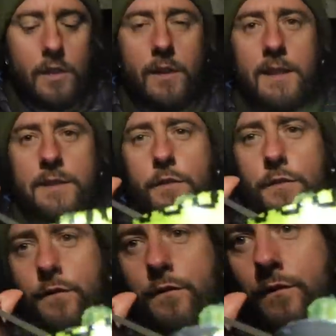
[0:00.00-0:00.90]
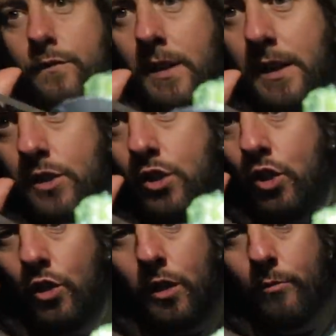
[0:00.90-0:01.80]
That's a
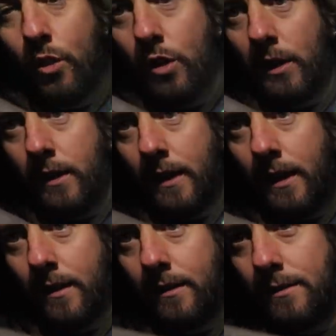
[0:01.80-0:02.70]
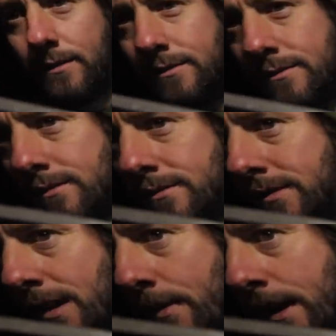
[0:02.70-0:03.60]
chunk of broccoli, that.
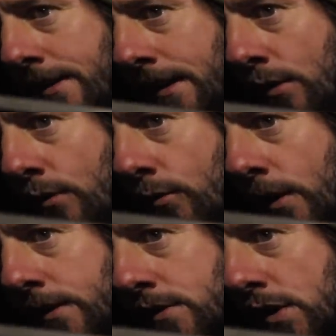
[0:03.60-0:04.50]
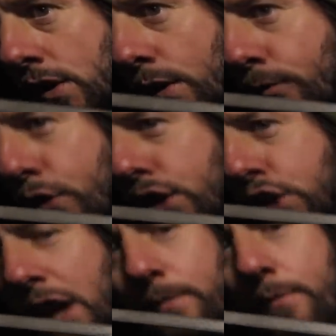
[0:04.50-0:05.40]
Get my head out of the way so you can
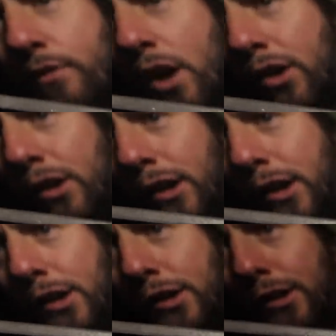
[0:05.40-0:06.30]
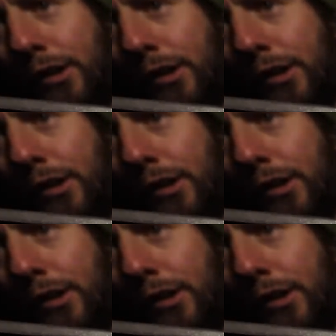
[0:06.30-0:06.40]
appreciate me broccoli.